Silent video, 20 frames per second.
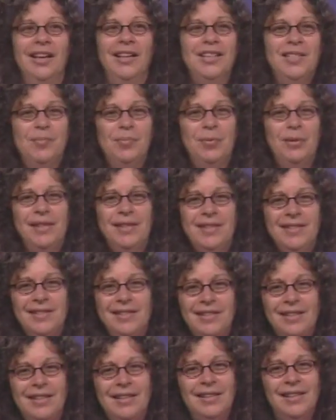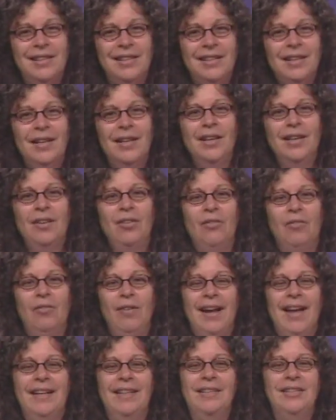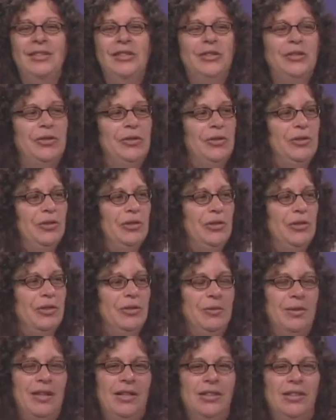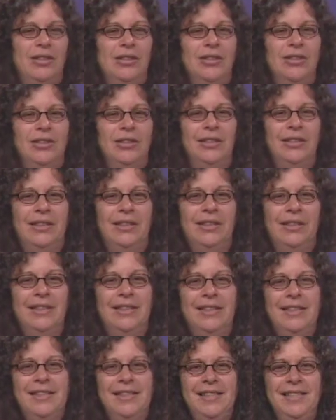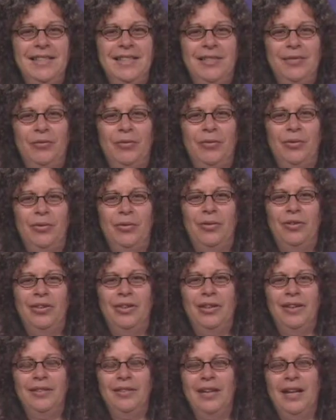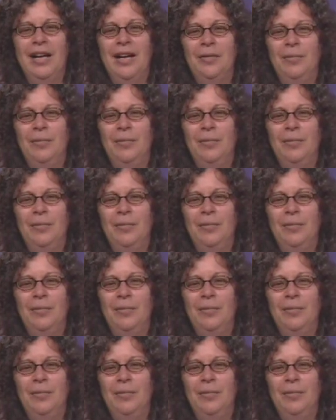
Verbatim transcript: express gratitude to our caller Liz for